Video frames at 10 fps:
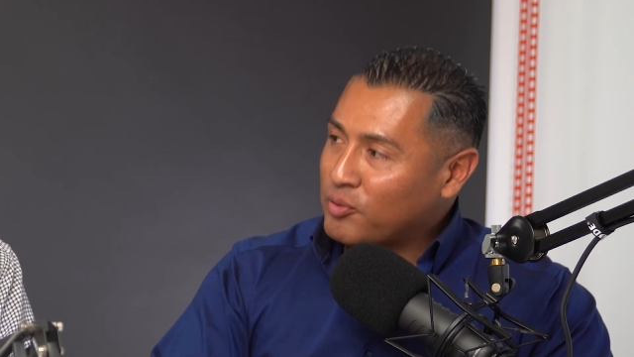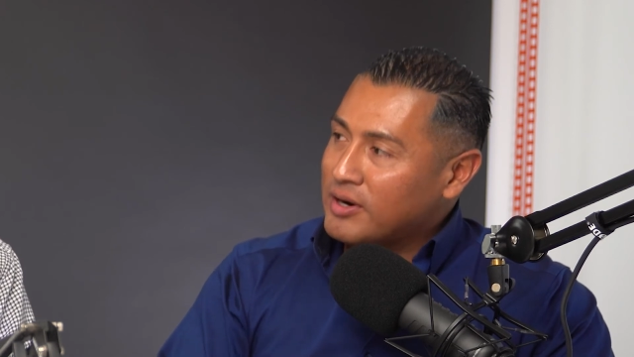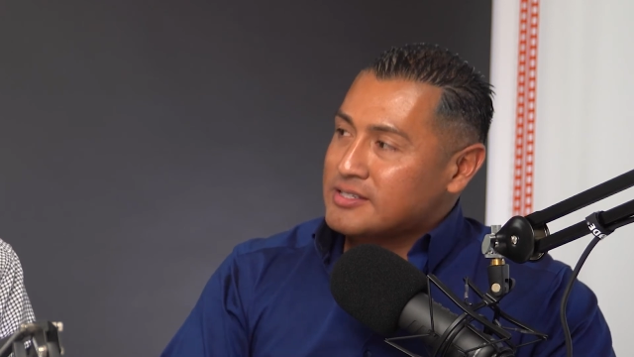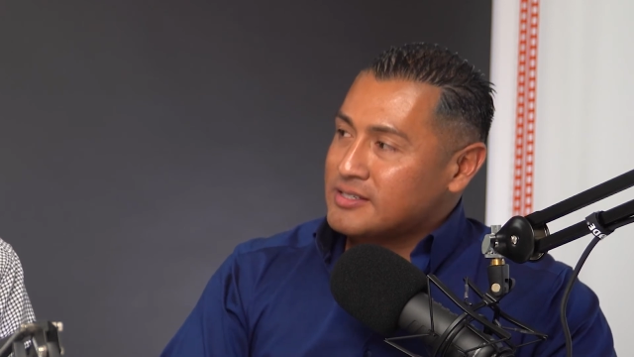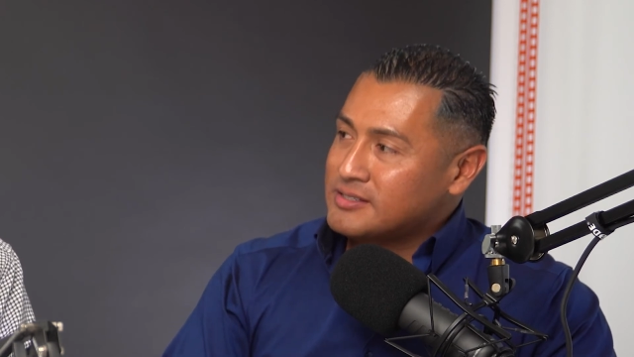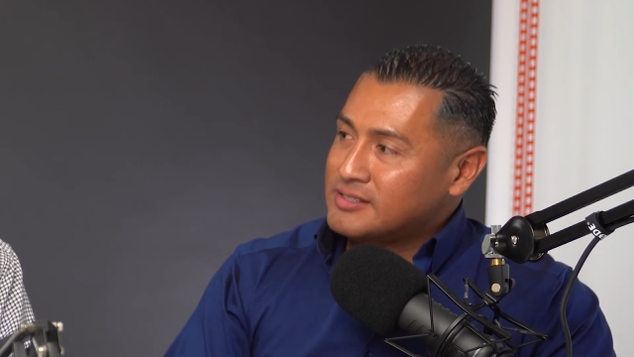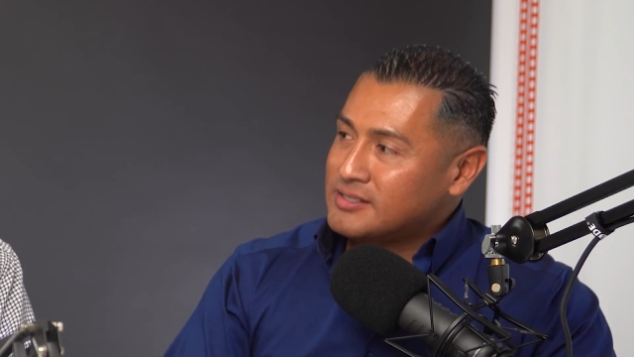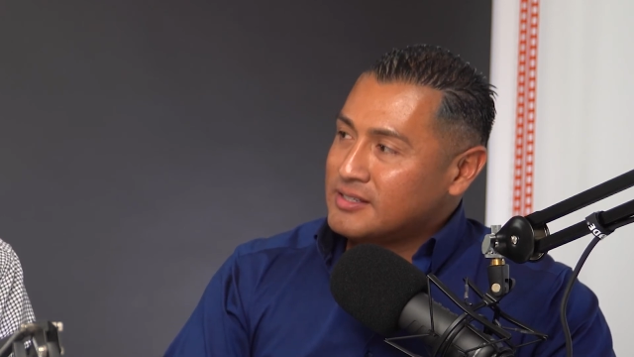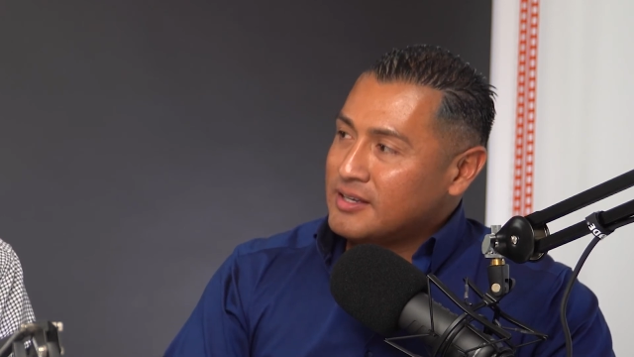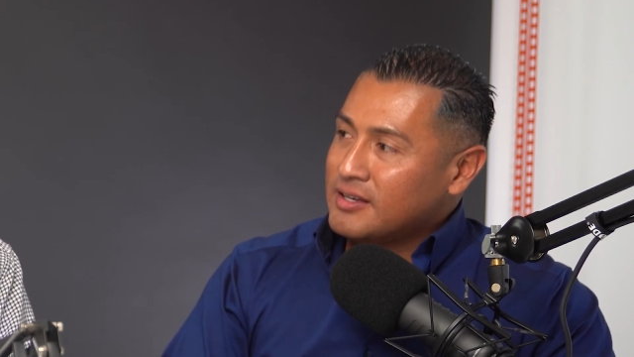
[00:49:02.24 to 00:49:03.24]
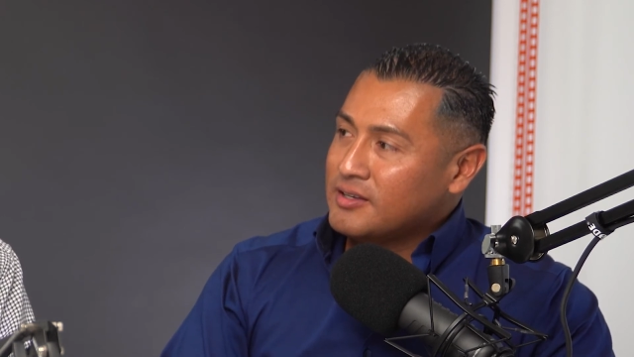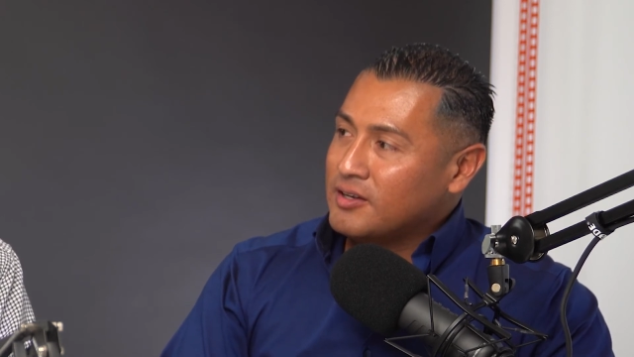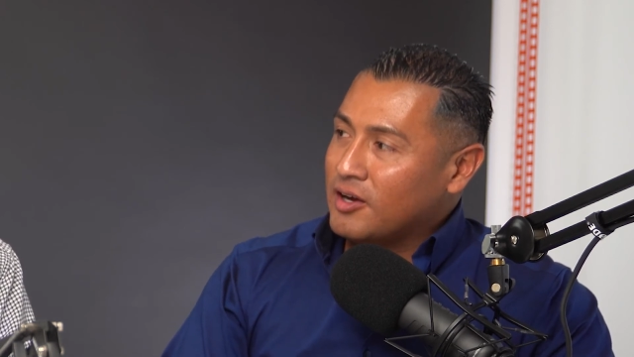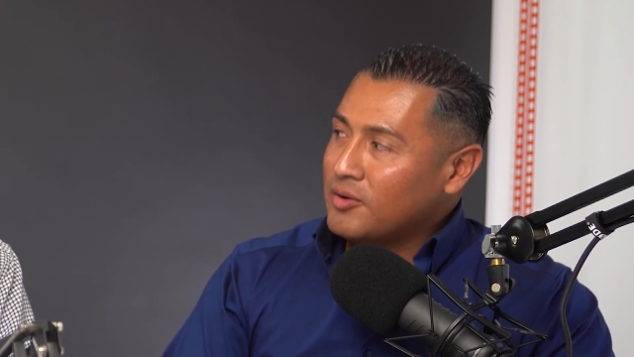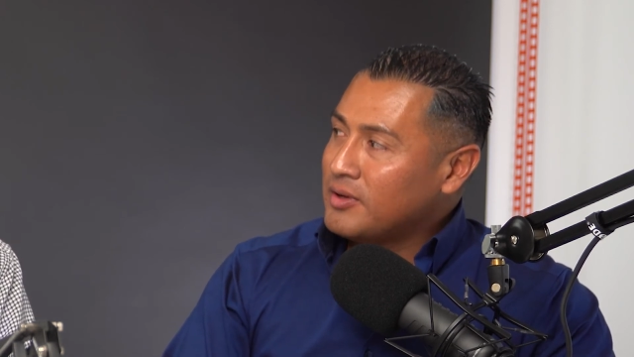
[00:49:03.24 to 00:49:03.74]
present, you
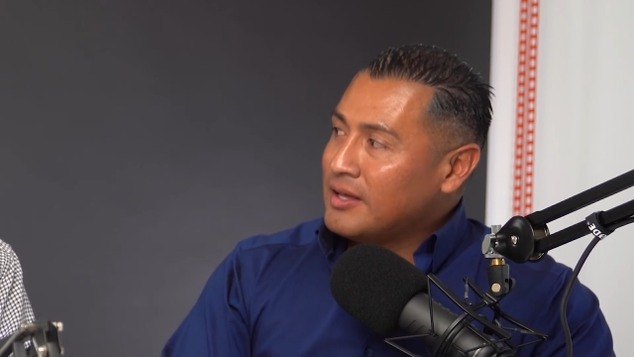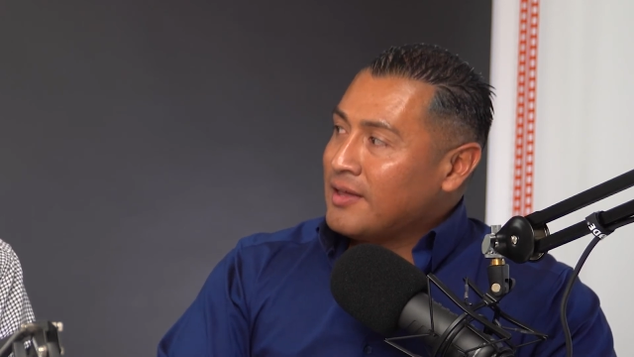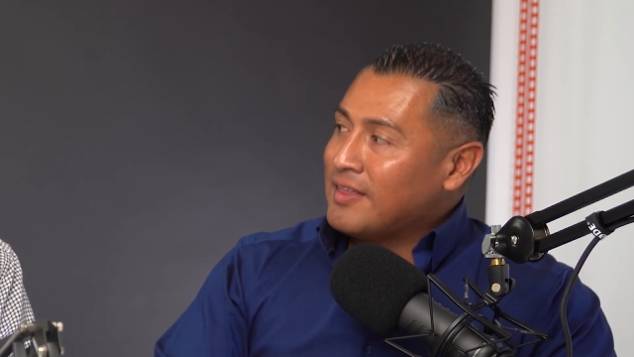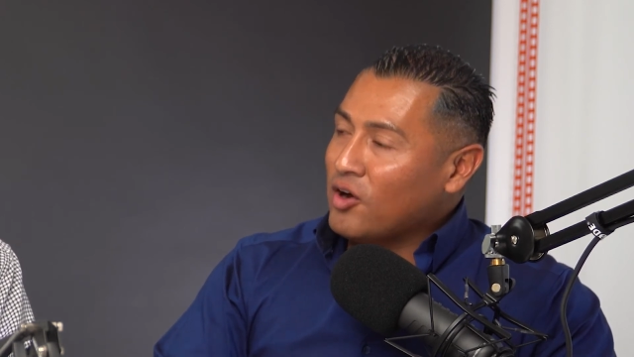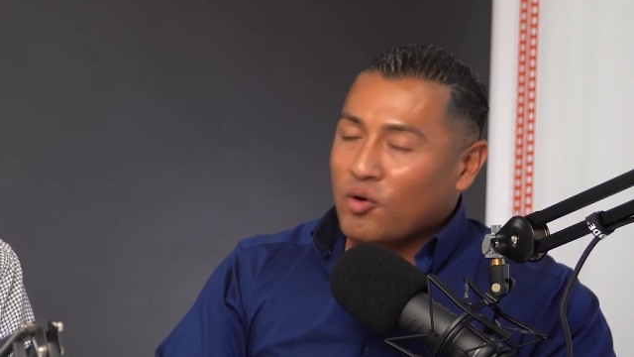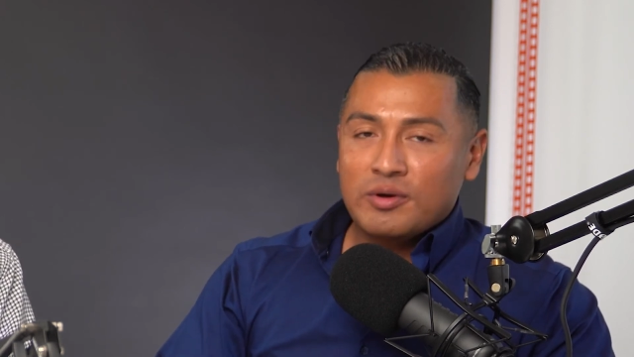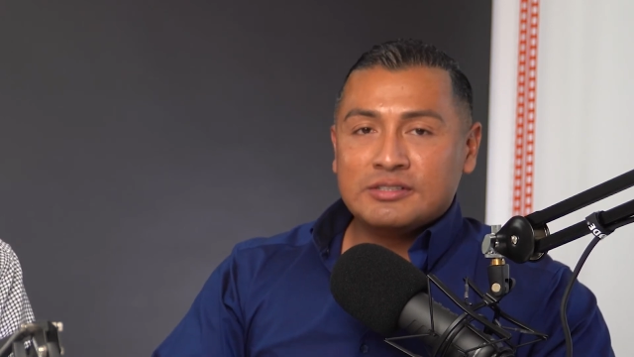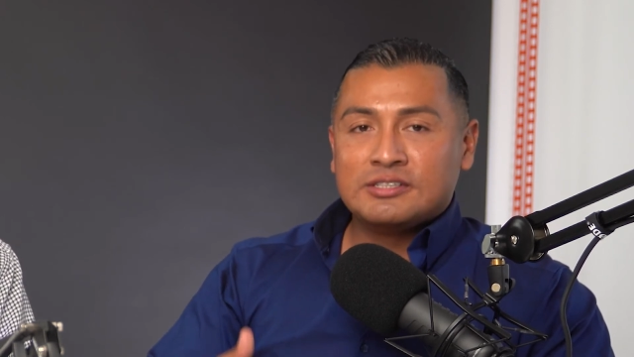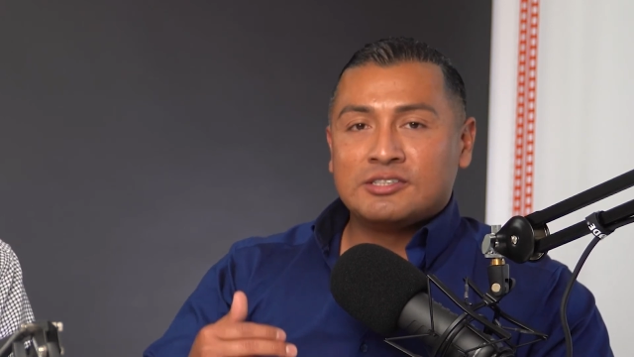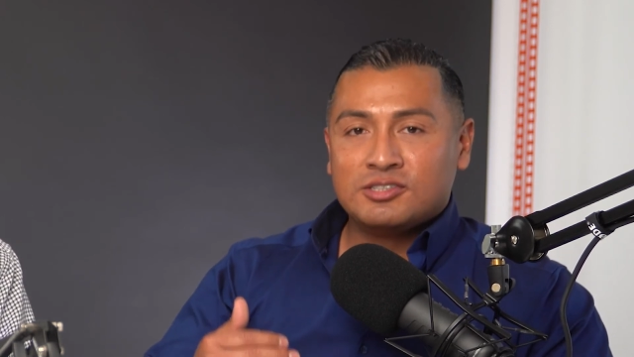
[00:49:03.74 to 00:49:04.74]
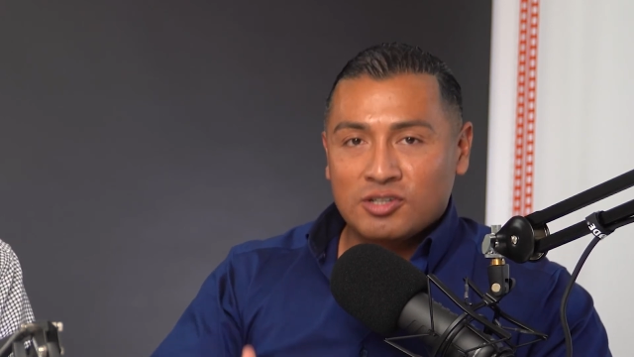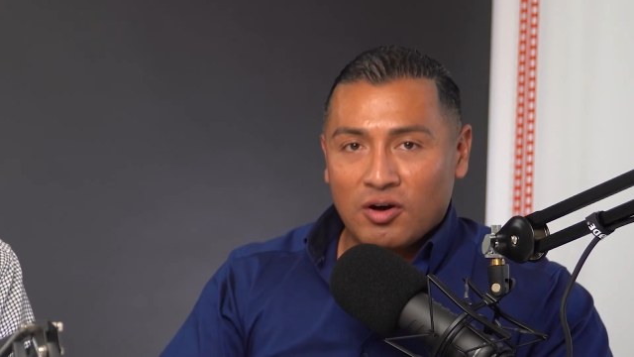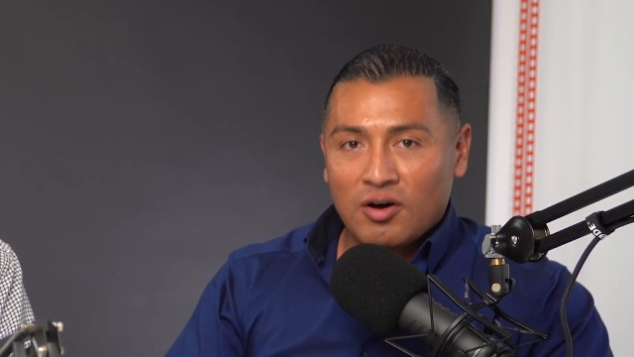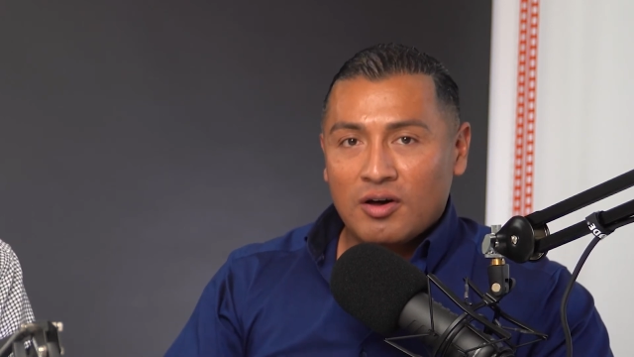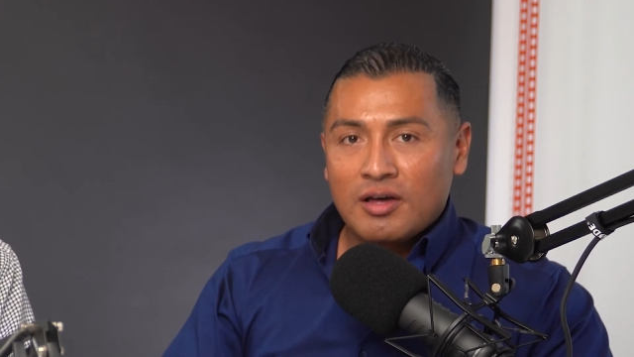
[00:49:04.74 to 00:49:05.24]
know? They always
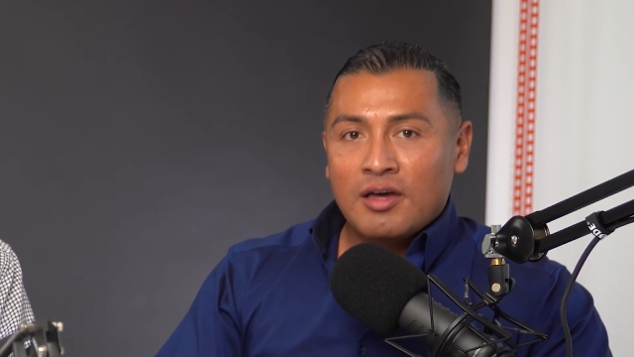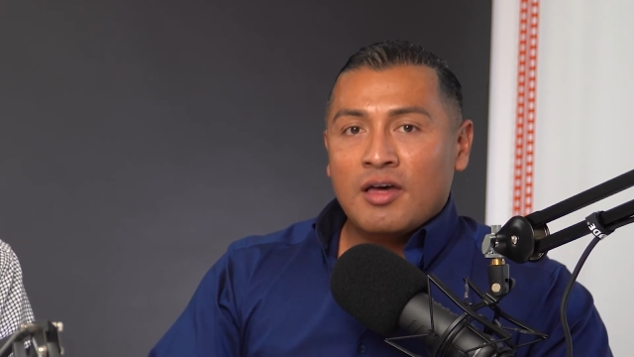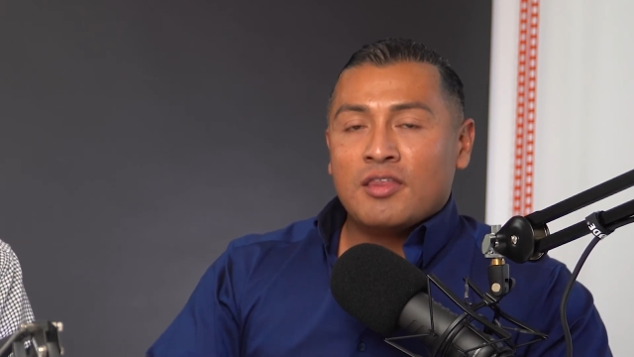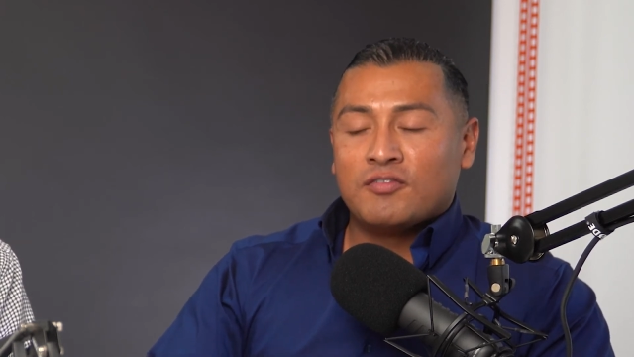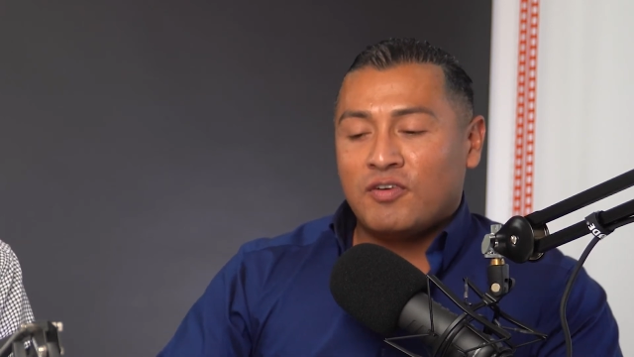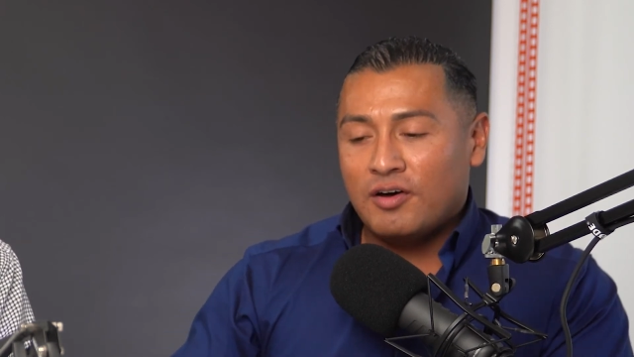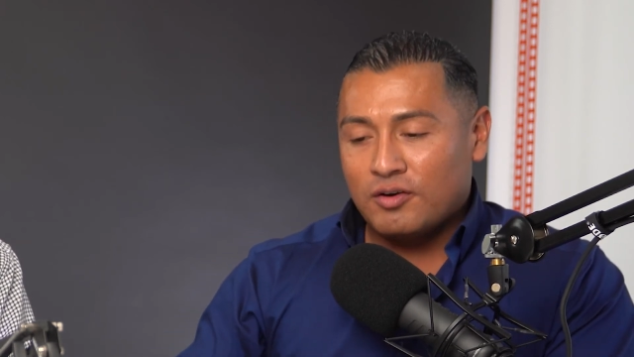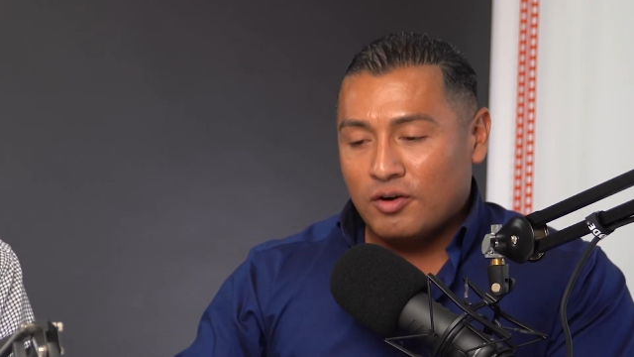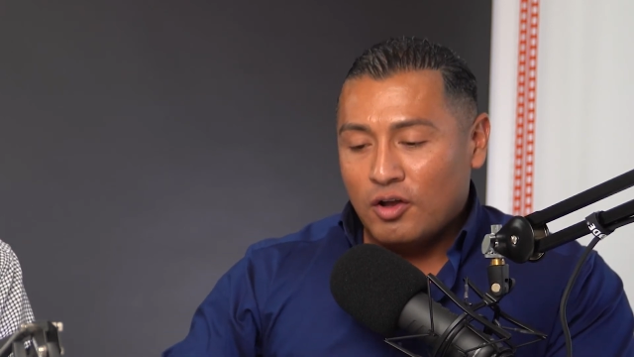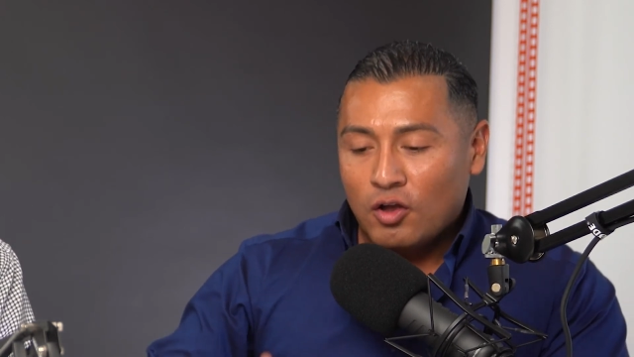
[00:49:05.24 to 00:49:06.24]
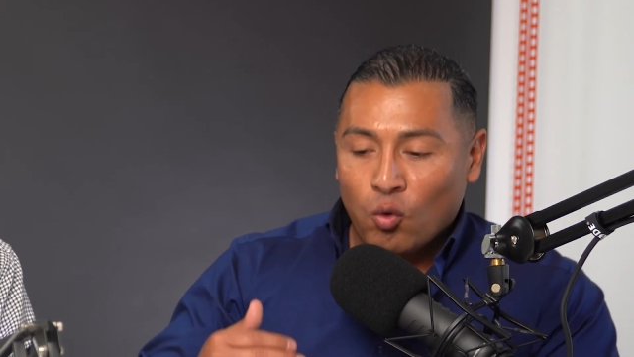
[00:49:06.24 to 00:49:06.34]
saw their father.